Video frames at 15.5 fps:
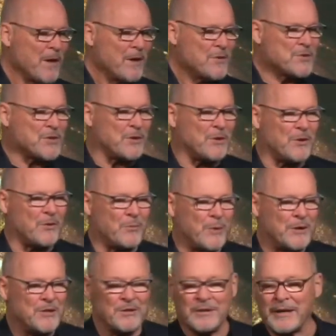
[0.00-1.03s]
So when
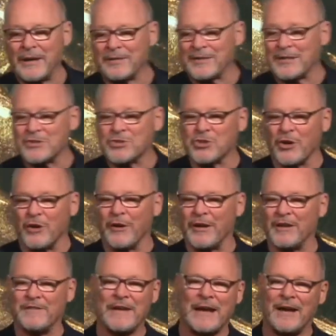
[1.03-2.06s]
you get the joy
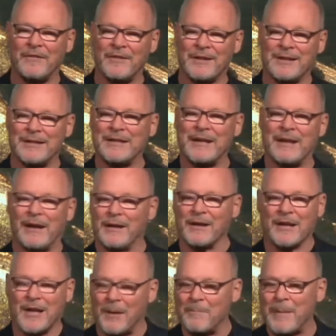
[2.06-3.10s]
of having a Deanna
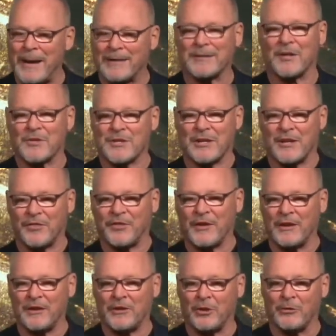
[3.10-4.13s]
come back to say
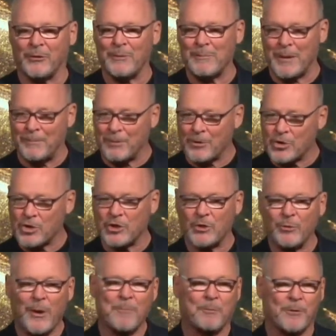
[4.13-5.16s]
thank you, remember she
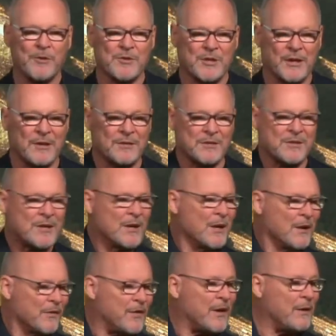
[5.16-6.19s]
represents
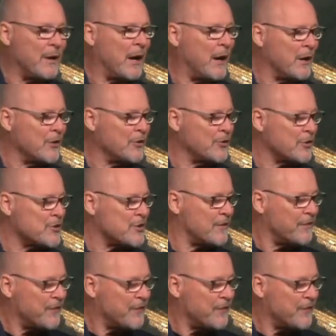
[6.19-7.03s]
the hundreds of